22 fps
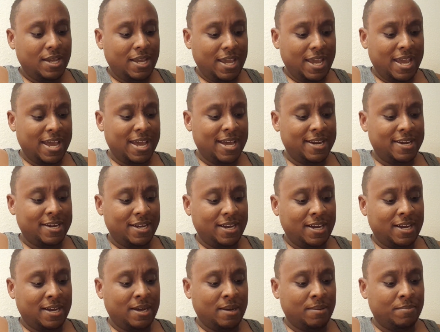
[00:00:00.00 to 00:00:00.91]
And
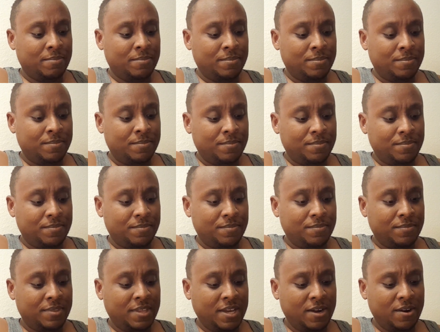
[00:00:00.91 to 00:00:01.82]

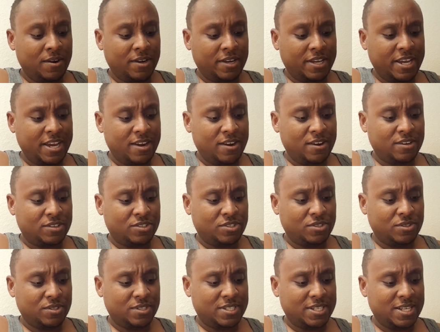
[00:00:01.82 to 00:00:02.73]
there are
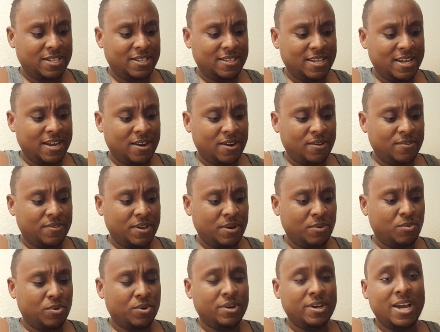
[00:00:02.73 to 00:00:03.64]
characters in there
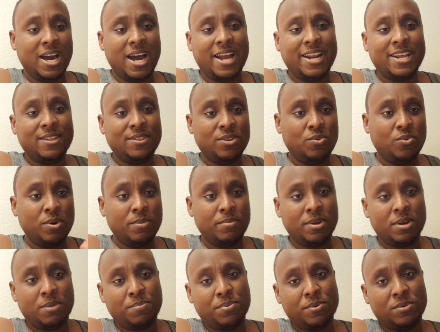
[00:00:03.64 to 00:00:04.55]
that were not in the
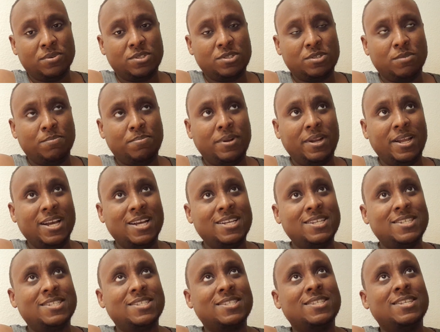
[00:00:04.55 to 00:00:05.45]
Women of Brewster
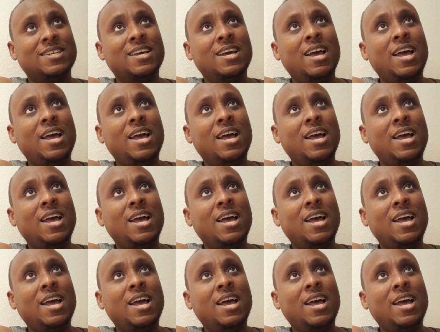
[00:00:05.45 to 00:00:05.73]
Place.